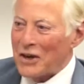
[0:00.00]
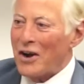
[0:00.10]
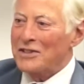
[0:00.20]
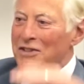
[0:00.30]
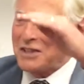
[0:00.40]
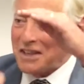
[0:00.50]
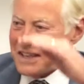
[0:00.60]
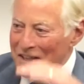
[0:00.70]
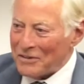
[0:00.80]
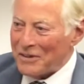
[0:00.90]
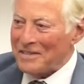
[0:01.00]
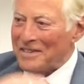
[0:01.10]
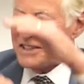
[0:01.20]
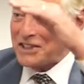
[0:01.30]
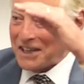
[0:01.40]
They're constantly different.
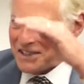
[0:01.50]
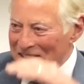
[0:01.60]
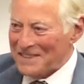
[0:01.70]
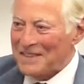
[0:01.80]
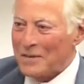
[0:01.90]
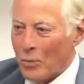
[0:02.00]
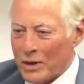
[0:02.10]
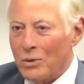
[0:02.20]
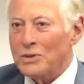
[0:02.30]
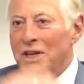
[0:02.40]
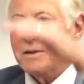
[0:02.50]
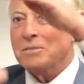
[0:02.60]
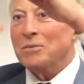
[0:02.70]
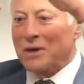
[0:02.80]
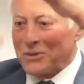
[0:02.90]
They change. One goes up,
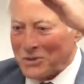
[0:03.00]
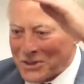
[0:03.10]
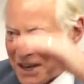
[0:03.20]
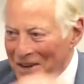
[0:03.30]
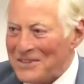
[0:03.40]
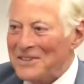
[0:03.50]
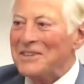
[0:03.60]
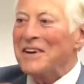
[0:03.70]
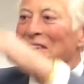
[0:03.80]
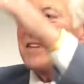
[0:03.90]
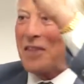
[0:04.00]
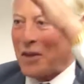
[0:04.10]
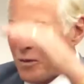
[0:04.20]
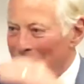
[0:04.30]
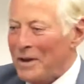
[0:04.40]
one goes down,
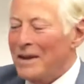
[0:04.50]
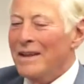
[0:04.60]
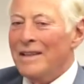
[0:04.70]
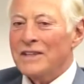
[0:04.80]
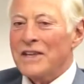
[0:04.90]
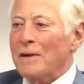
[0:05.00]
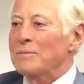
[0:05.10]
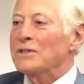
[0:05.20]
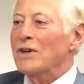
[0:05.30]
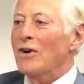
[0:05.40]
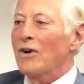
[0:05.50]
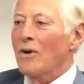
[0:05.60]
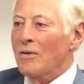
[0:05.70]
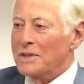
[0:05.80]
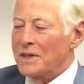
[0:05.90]
they go up. This happens
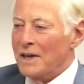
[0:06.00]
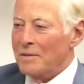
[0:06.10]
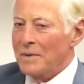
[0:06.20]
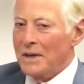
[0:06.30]
all the time.